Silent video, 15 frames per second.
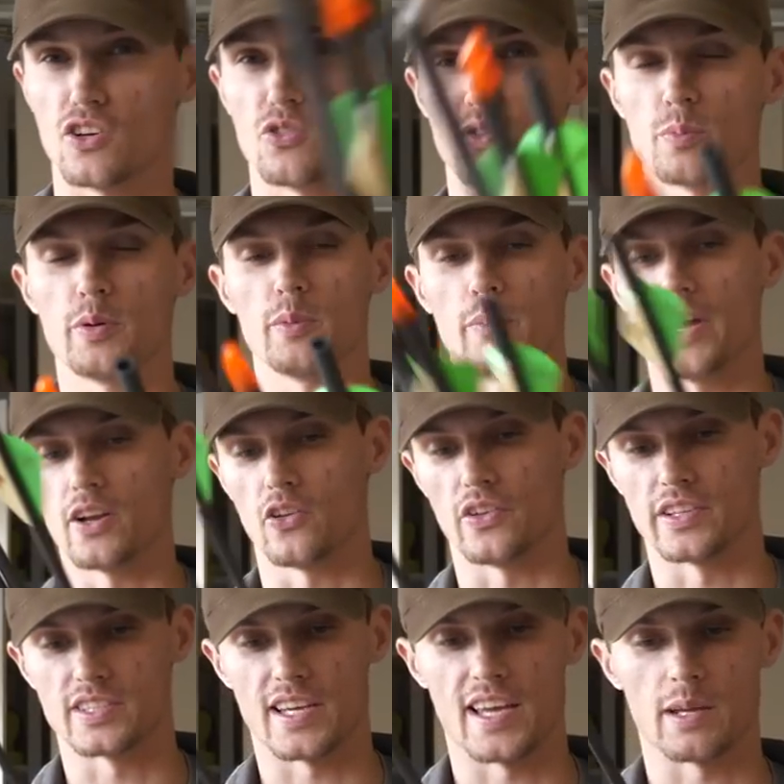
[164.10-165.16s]
So I decided
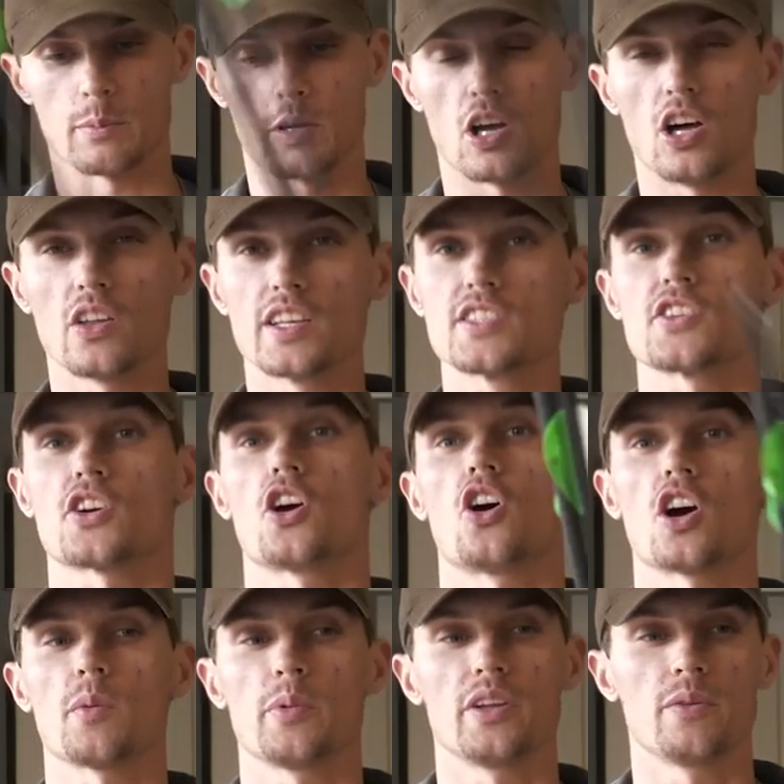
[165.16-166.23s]
to use some old arrows
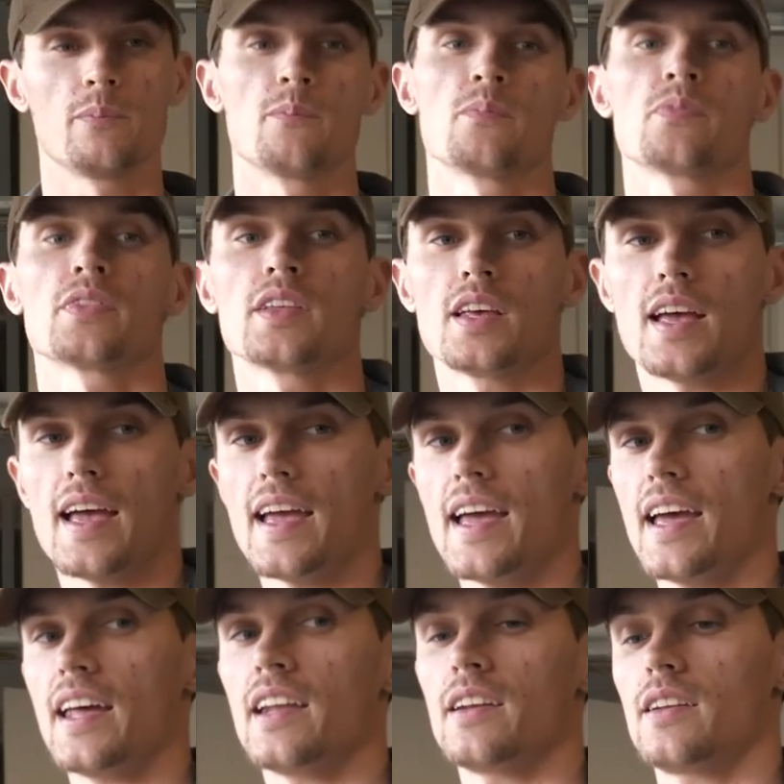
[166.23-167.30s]
that I had laying
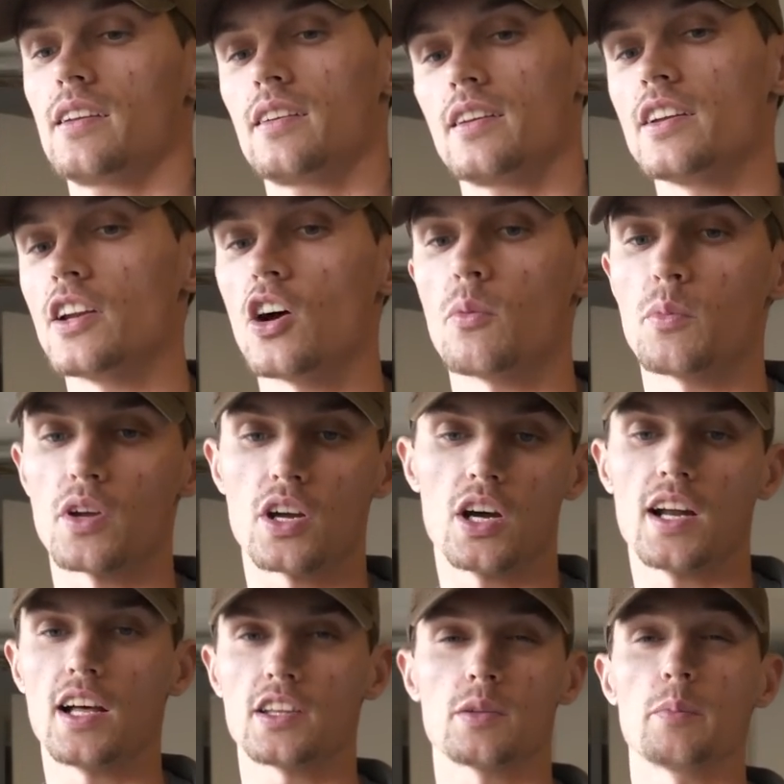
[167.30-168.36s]
around to use as the
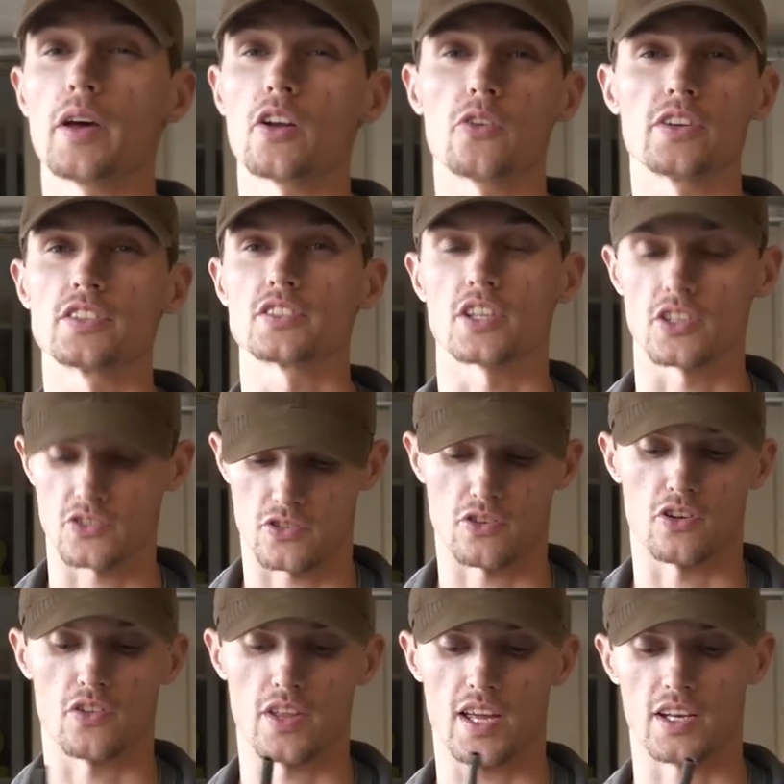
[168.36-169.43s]
support
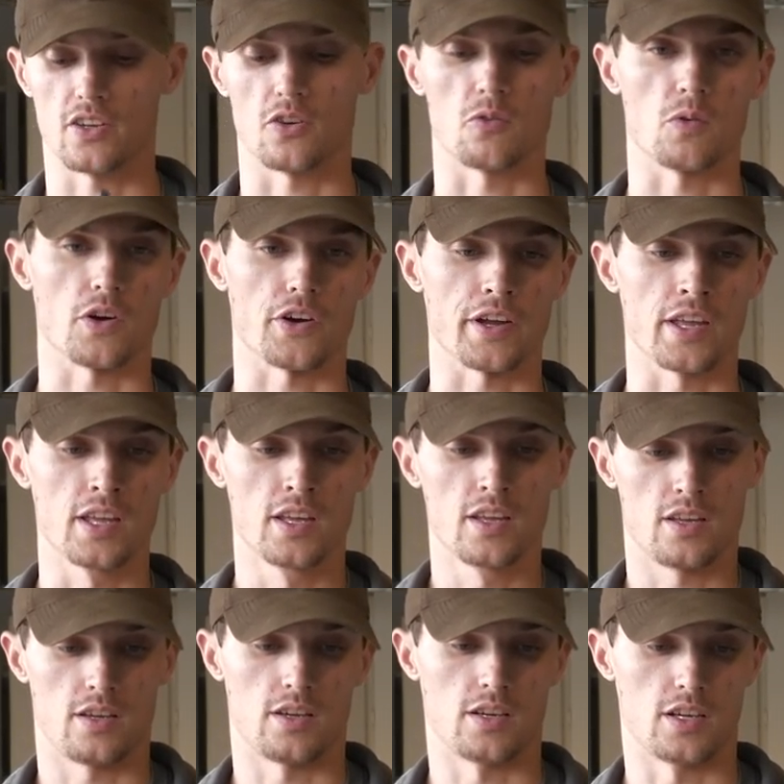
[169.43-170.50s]
dowels. I've seen people
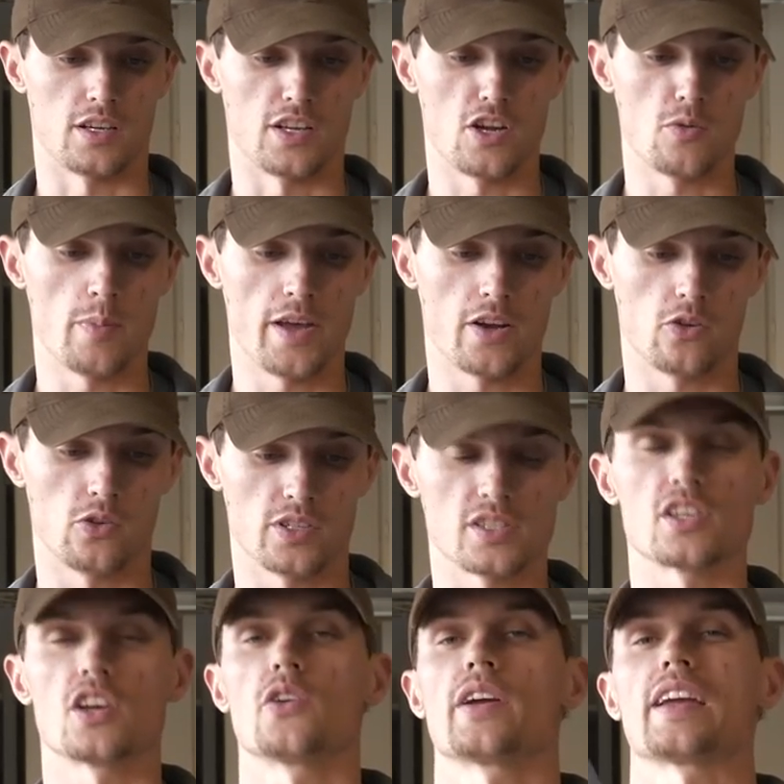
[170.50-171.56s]
use, you know, like
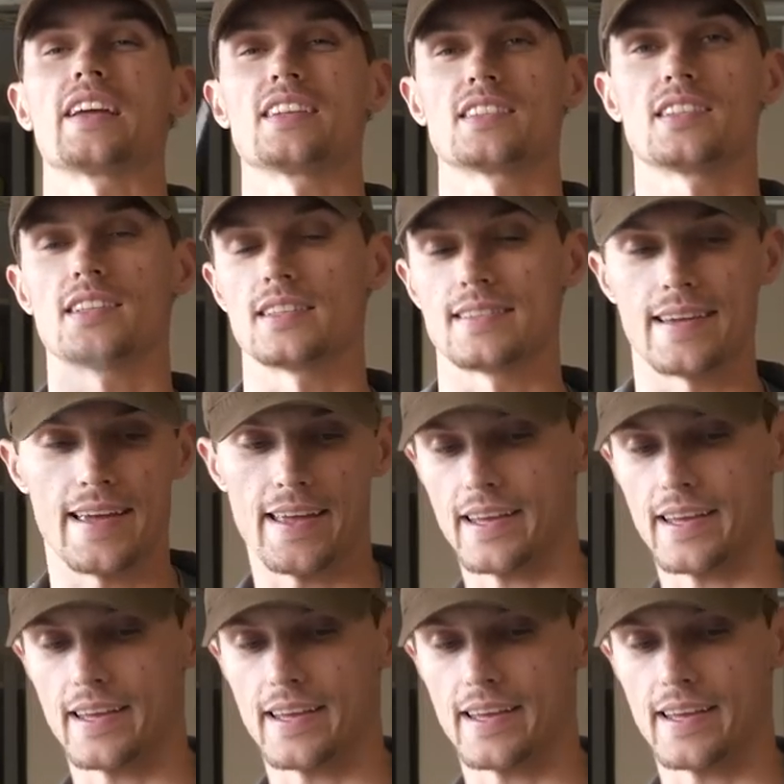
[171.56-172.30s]
plexiglass dowels or